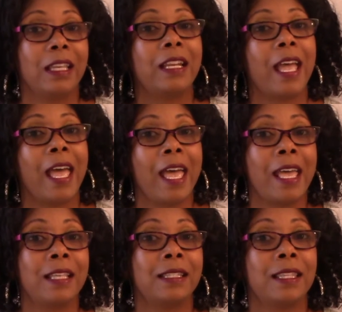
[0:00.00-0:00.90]
and
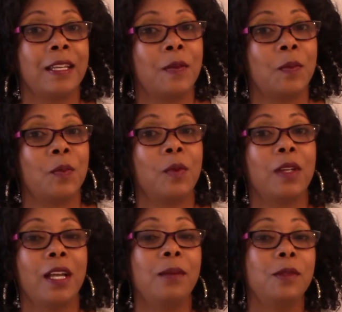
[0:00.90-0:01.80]
has them
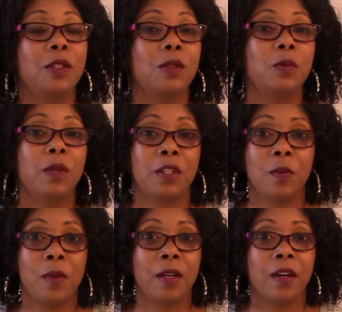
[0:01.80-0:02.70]
come to
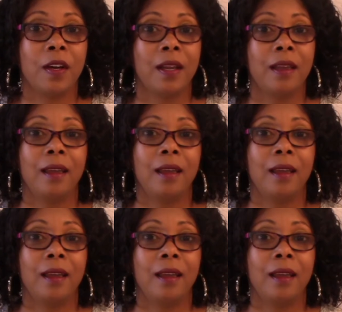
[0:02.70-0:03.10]
Windermere,